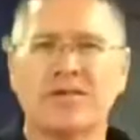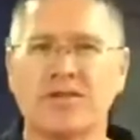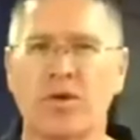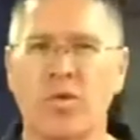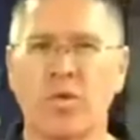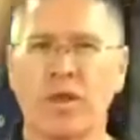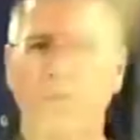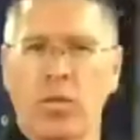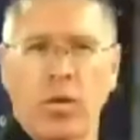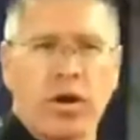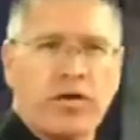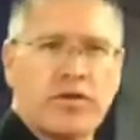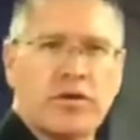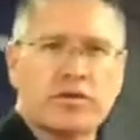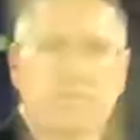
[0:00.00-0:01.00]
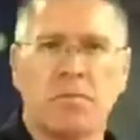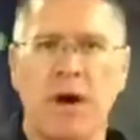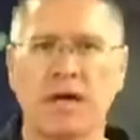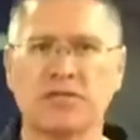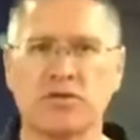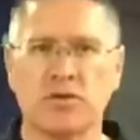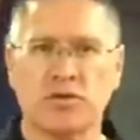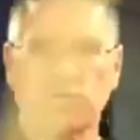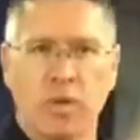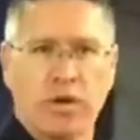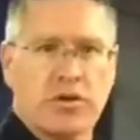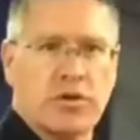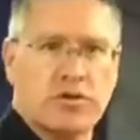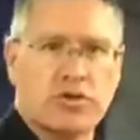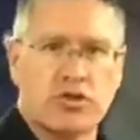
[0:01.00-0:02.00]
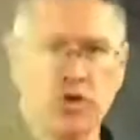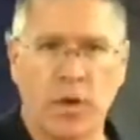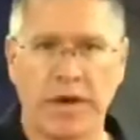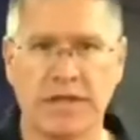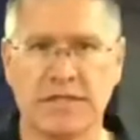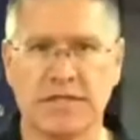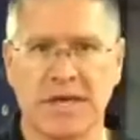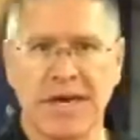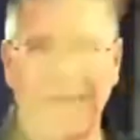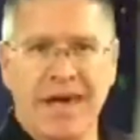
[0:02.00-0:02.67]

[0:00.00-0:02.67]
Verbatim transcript: So you really work those muscles, work those joints,